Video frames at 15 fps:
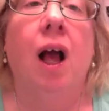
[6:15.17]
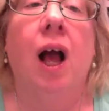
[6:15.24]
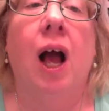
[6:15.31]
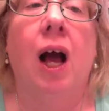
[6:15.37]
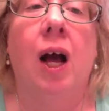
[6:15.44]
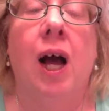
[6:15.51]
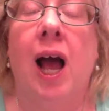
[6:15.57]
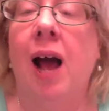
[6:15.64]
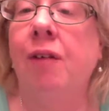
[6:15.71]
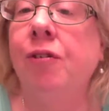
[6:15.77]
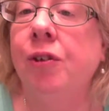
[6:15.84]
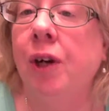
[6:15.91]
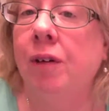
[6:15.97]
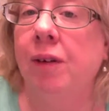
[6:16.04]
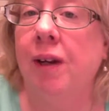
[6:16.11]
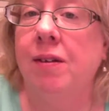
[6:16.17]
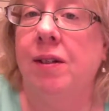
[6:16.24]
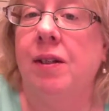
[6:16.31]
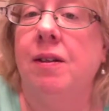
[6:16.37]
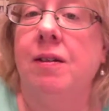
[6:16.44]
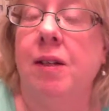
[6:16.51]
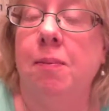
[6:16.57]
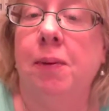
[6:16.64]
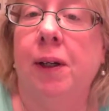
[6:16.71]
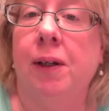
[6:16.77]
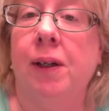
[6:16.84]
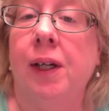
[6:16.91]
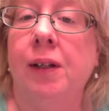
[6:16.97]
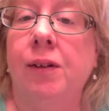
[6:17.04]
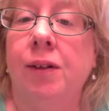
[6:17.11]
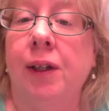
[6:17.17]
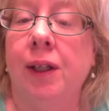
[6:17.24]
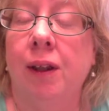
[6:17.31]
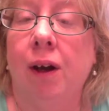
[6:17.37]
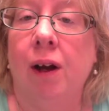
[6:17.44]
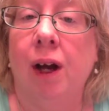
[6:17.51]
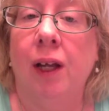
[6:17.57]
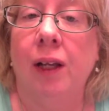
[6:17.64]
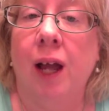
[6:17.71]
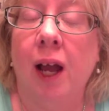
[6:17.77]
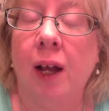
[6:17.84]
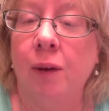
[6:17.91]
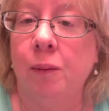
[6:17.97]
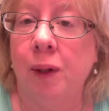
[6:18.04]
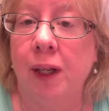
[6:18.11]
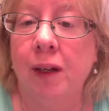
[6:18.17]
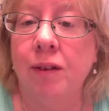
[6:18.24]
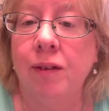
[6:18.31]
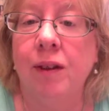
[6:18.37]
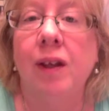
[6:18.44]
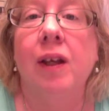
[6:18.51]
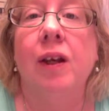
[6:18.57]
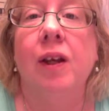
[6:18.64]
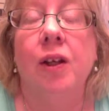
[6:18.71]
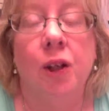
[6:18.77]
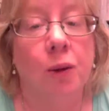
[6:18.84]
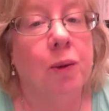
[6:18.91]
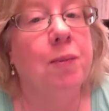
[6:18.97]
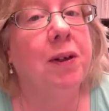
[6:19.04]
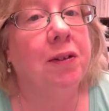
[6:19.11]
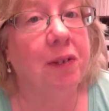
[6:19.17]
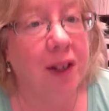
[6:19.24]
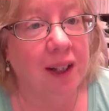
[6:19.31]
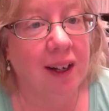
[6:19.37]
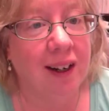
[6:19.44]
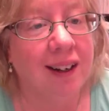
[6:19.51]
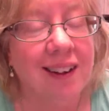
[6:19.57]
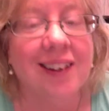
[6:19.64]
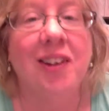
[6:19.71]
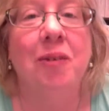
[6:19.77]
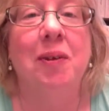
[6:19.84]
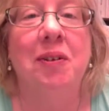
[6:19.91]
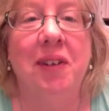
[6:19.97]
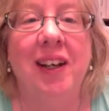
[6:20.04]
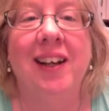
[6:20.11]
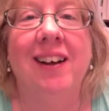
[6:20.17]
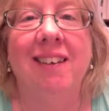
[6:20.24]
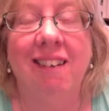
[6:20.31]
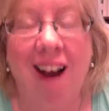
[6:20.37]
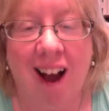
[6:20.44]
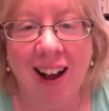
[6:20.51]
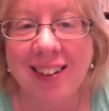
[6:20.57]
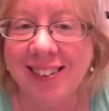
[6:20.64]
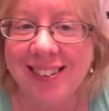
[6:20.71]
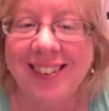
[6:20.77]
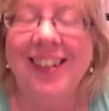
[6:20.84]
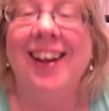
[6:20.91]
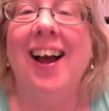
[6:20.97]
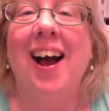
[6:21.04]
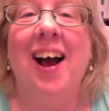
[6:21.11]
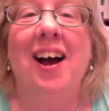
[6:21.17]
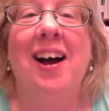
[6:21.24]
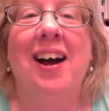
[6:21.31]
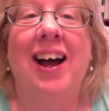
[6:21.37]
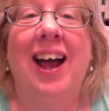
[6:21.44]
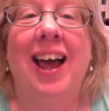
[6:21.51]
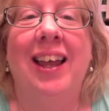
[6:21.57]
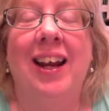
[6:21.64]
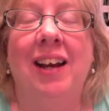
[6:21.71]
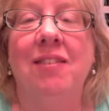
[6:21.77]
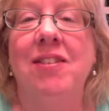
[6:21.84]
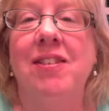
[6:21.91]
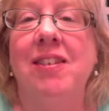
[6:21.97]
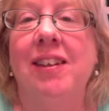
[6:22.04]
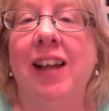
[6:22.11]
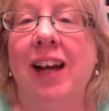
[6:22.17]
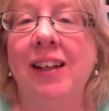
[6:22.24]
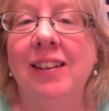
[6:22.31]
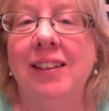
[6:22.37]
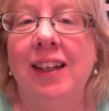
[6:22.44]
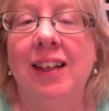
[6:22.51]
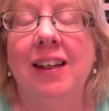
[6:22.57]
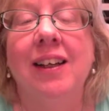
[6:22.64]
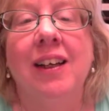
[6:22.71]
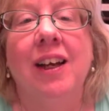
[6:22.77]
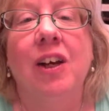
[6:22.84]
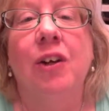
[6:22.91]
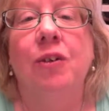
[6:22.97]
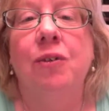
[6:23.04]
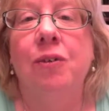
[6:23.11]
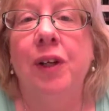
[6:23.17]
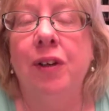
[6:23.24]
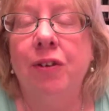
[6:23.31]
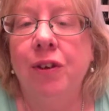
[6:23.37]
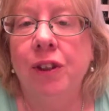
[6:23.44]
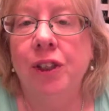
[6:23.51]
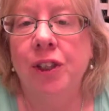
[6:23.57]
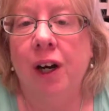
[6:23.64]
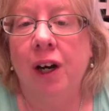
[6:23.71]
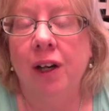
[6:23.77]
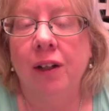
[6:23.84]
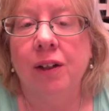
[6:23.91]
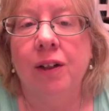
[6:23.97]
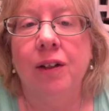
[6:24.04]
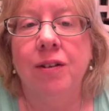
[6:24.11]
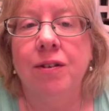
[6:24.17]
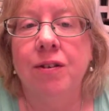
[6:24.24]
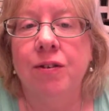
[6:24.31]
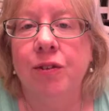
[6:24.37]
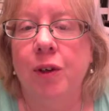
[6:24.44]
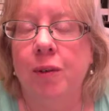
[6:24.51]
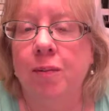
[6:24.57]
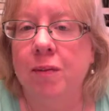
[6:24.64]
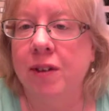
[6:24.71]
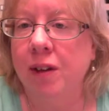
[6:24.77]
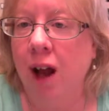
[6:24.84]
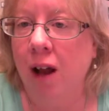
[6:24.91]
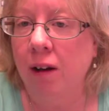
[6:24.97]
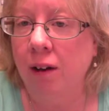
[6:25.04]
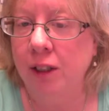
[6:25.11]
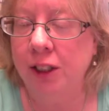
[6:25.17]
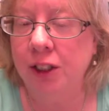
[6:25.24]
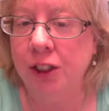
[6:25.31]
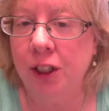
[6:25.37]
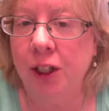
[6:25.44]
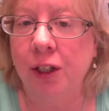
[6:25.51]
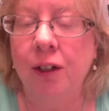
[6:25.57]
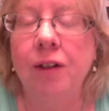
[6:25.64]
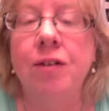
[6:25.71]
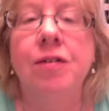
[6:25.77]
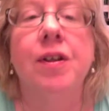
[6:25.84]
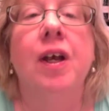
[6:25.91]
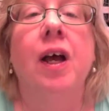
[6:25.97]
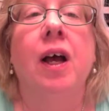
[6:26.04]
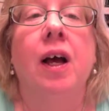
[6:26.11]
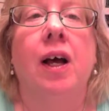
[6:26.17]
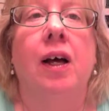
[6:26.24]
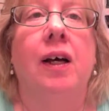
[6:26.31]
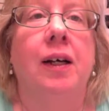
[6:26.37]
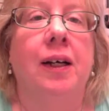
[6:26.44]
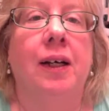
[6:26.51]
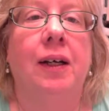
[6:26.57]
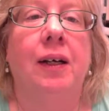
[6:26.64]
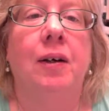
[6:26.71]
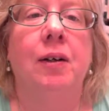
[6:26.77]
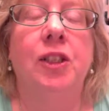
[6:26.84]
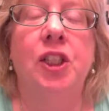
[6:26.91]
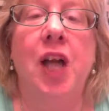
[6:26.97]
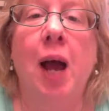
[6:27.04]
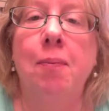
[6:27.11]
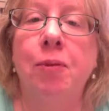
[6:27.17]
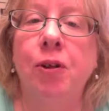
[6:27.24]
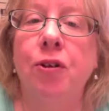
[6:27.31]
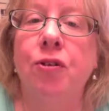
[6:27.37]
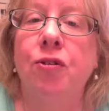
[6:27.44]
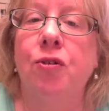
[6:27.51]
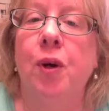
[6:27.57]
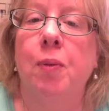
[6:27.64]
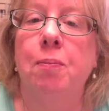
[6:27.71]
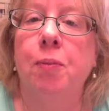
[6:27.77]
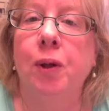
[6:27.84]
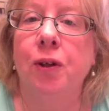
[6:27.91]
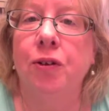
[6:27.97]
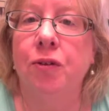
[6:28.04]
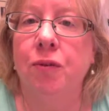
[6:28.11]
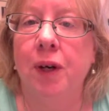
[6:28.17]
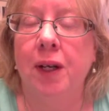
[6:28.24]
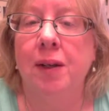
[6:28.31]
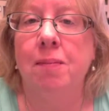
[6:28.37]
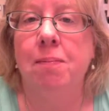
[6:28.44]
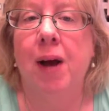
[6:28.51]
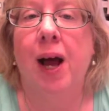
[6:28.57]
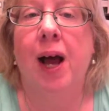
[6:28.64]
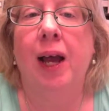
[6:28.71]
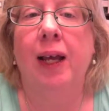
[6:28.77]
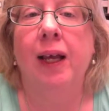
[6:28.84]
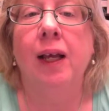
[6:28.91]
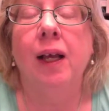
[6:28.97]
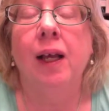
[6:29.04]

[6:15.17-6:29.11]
After our residency period, during the online weeks, you will be reading. You'll be reading a lot. And I've selected research articles from scholarly journals, chapters from books written by